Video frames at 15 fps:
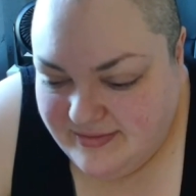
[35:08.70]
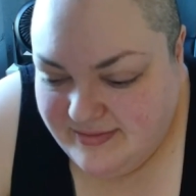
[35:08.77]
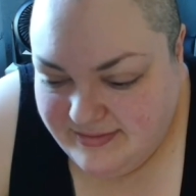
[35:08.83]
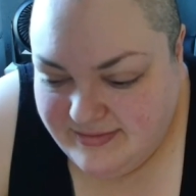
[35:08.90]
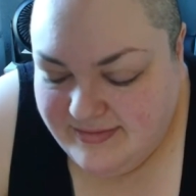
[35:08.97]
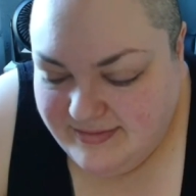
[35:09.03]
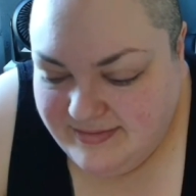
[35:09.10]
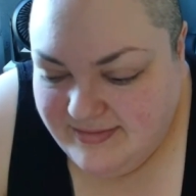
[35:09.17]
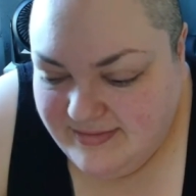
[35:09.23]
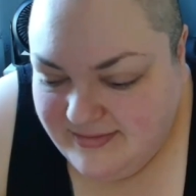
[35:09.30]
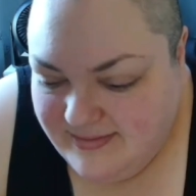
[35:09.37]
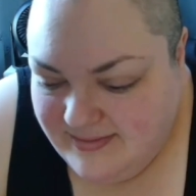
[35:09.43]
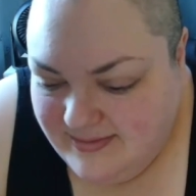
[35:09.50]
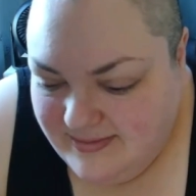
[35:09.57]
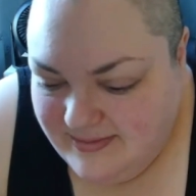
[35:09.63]

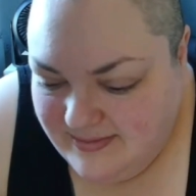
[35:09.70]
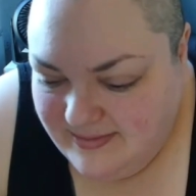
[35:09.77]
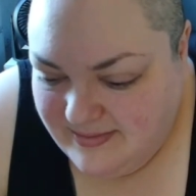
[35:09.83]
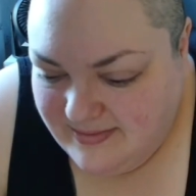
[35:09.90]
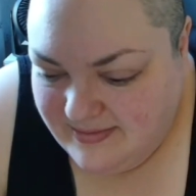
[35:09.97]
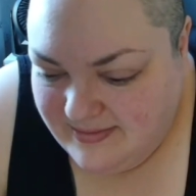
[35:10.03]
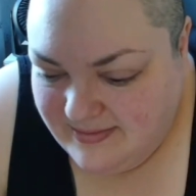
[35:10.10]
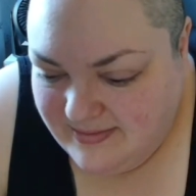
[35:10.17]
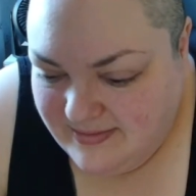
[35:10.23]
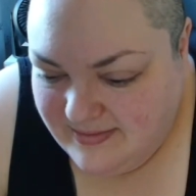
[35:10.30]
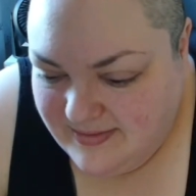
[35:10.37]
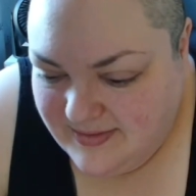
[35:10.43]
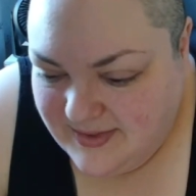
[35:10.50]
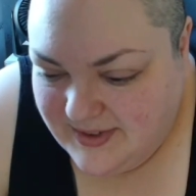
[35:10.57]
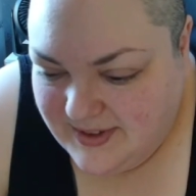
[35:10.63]
Nothing is said.